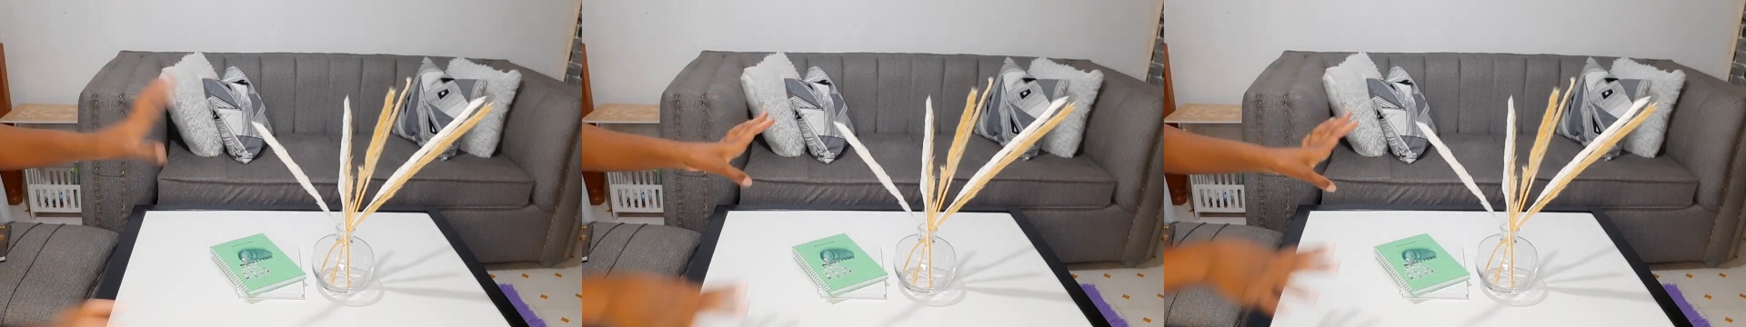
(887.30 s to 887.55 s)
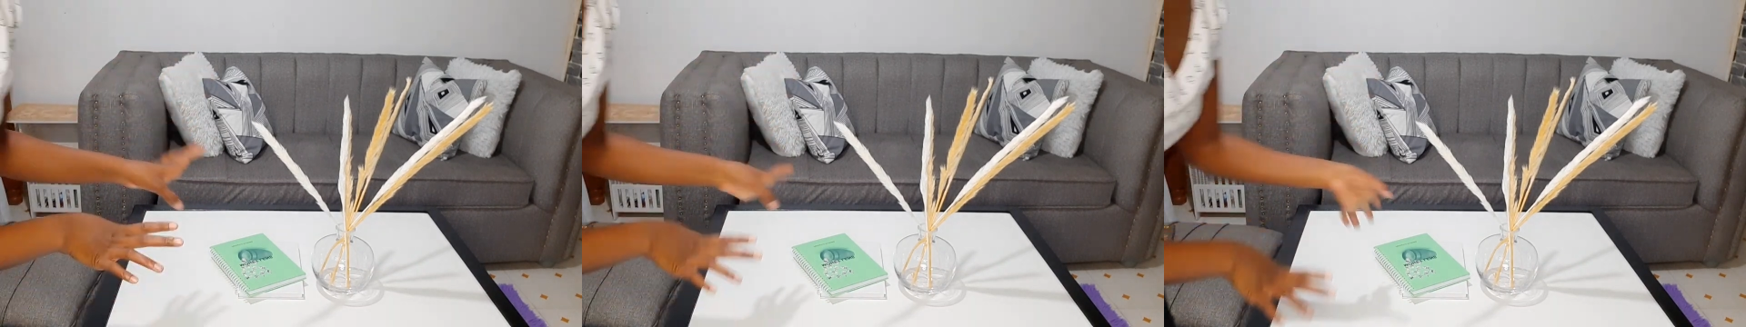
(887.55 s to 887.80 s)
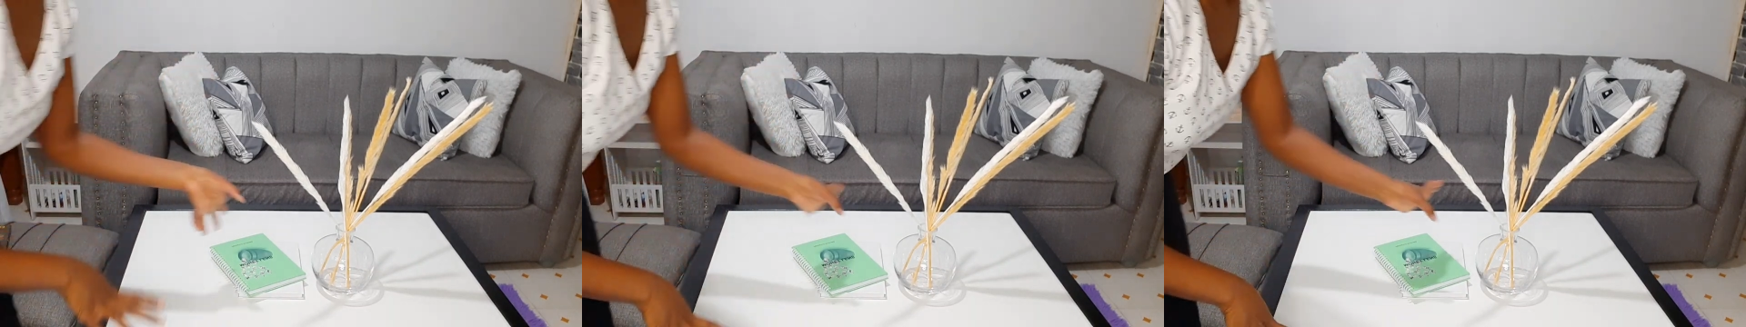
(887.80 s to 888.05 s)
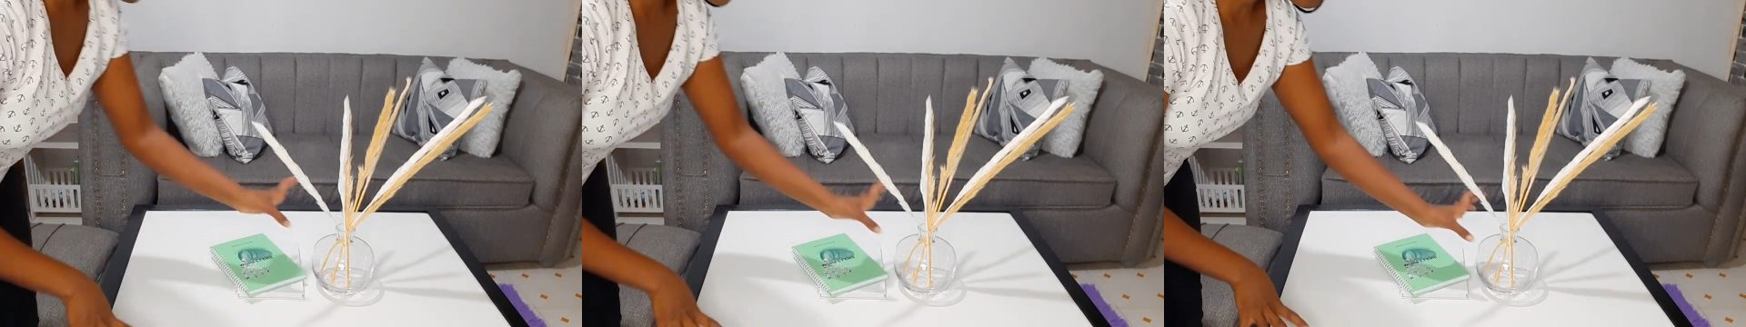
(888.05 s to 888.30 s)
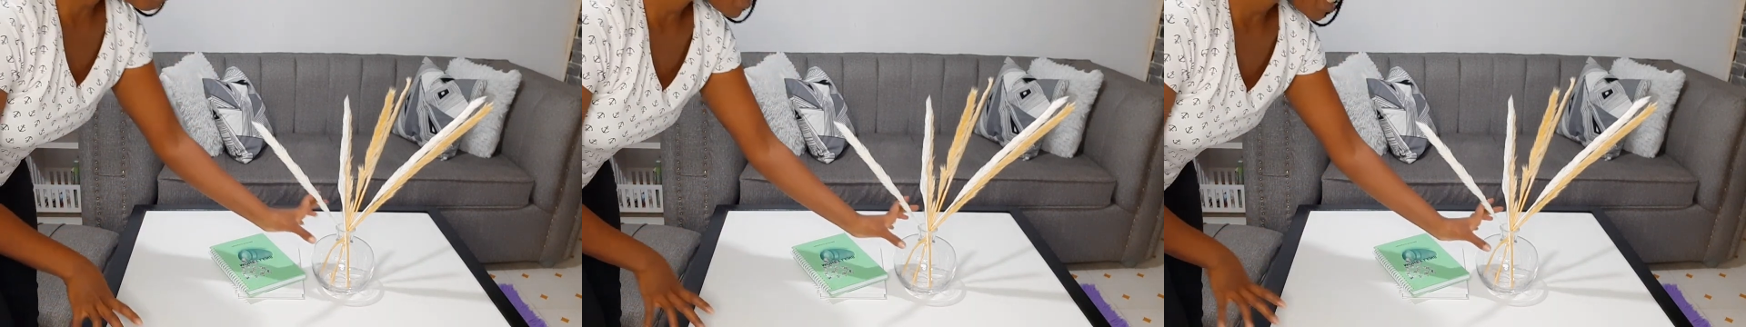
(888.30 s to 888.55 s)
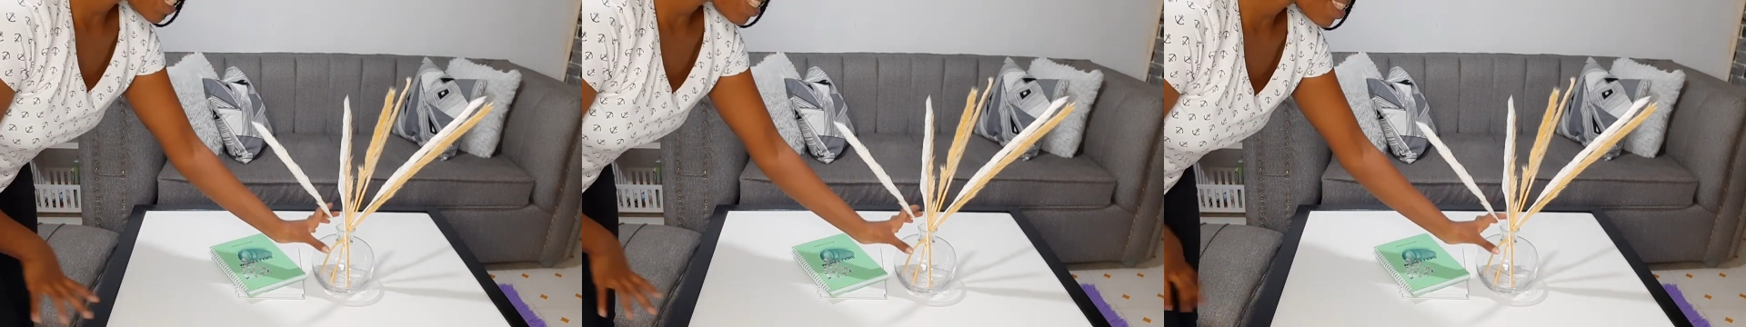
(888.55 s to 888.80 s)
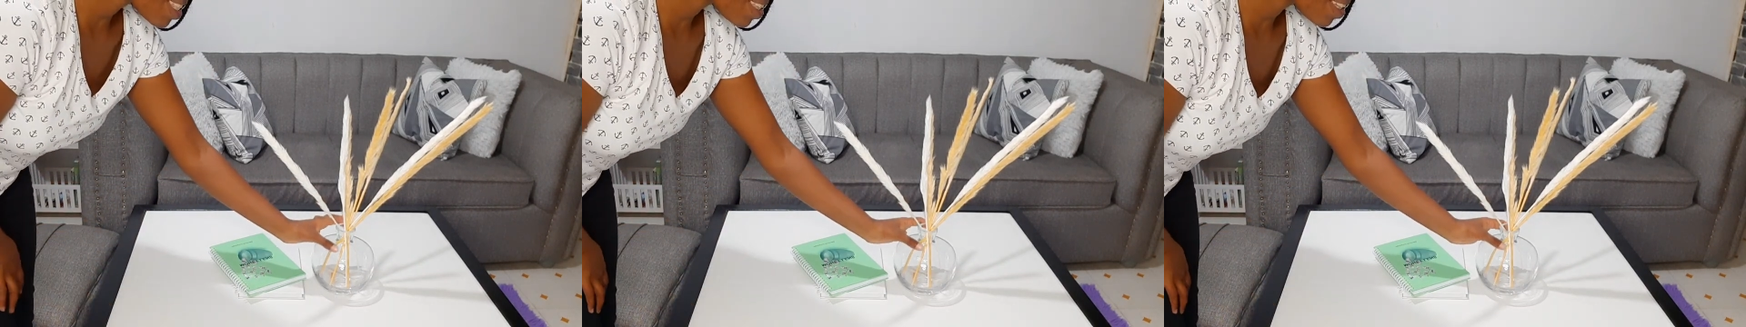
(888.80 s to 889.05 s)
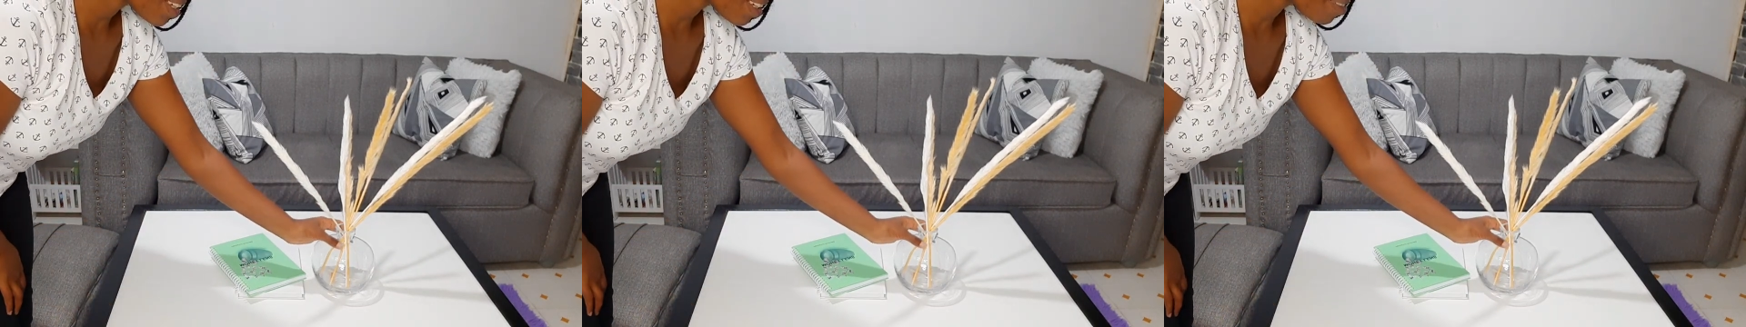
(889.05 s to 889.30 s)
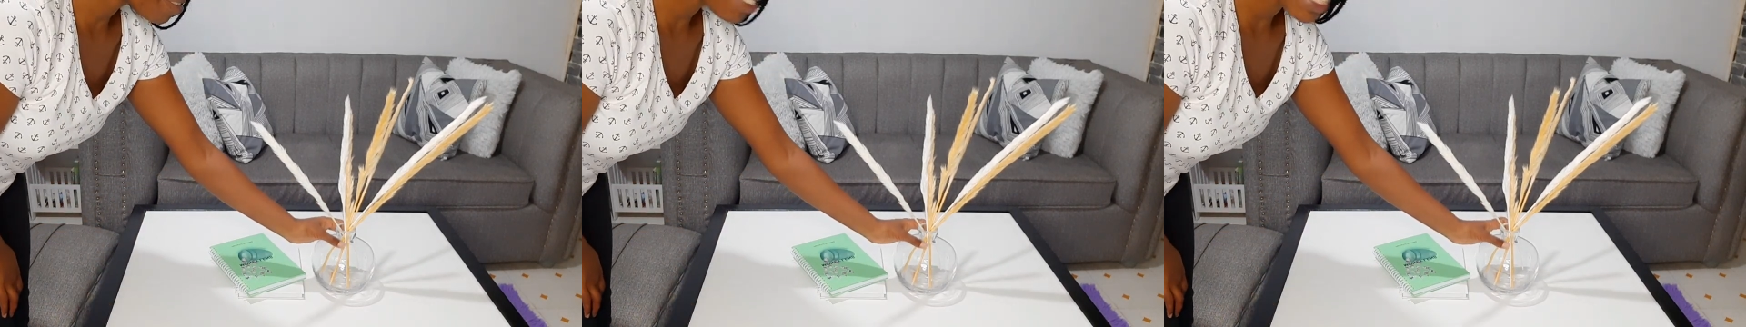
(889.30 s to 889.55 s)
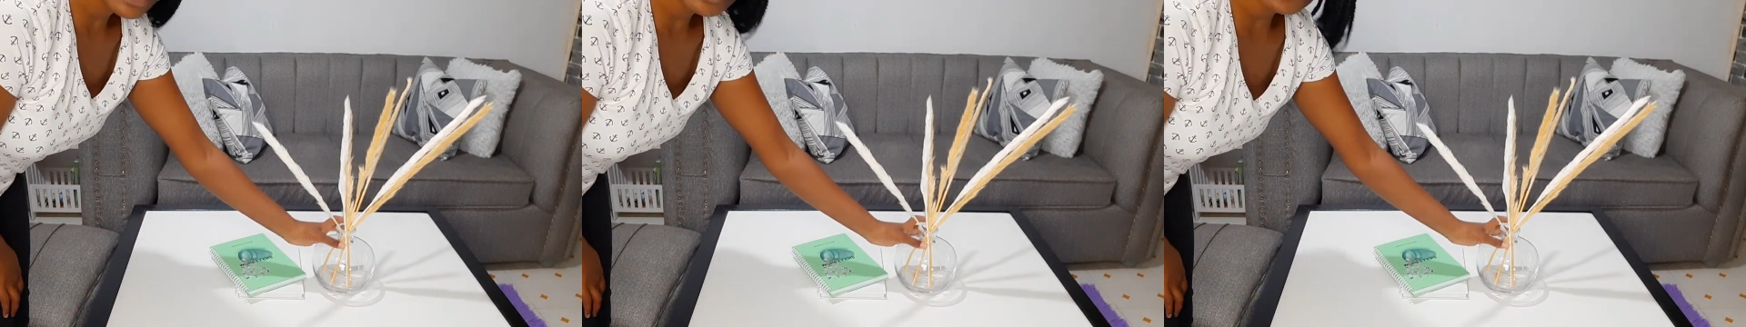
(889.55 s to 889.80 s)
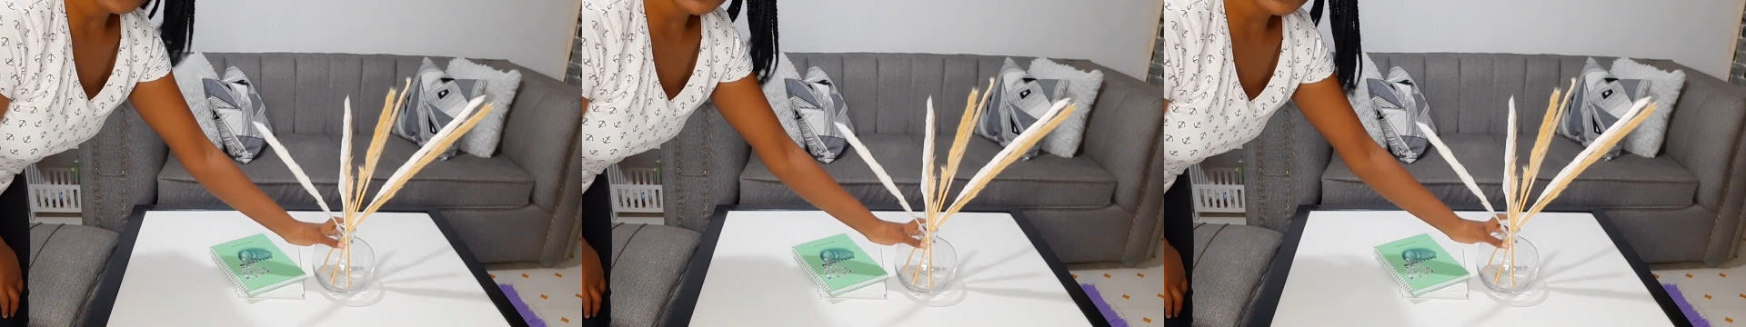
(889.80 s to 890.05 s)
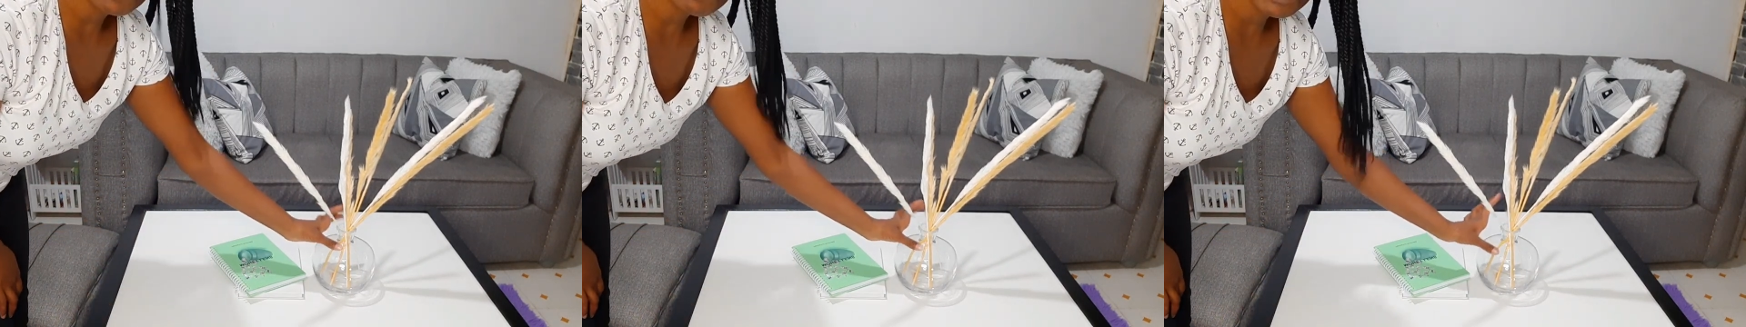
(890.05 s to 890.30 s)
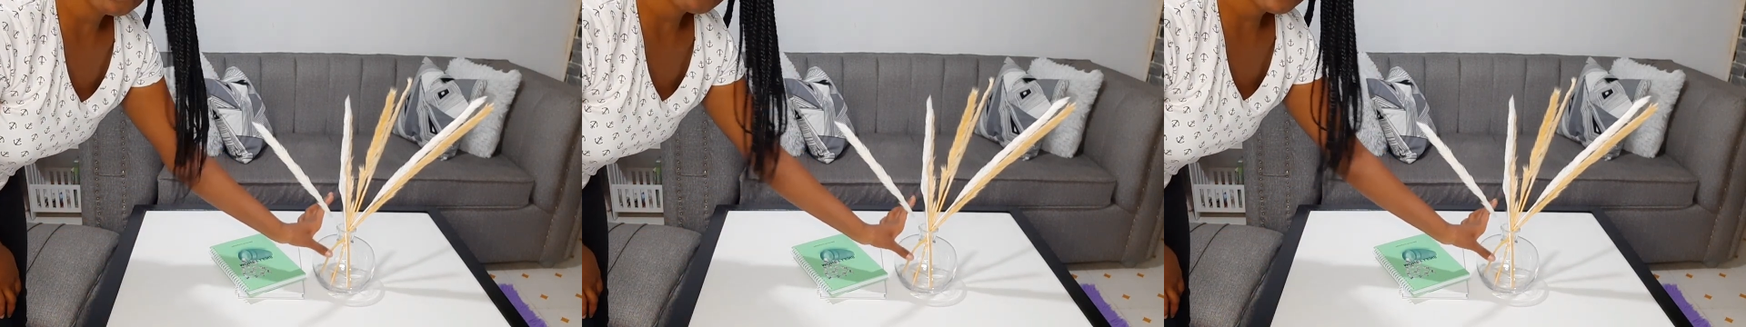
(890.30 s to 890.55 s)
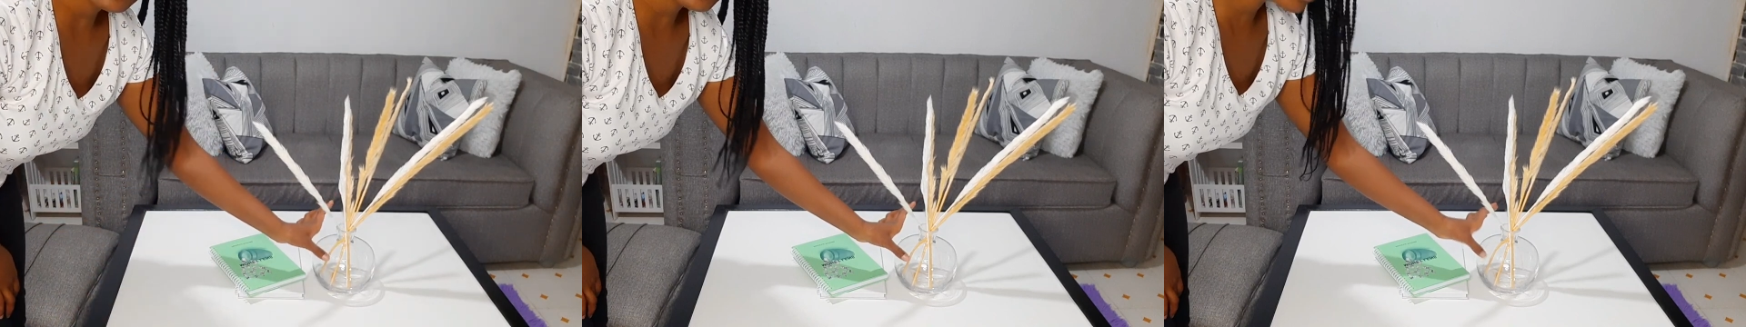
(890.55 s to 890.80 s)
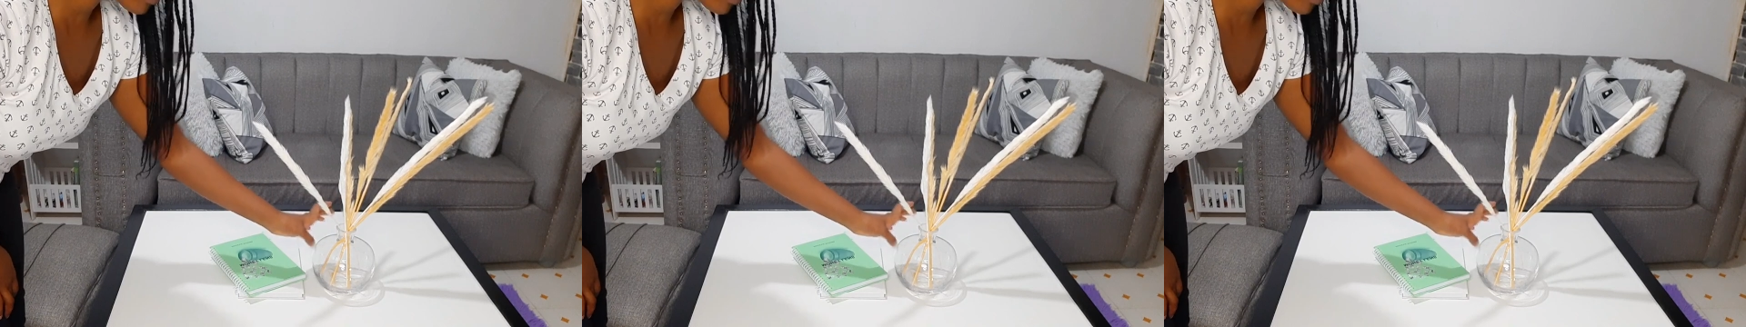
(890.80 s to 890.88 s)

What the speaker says: [unreadable: no face in view]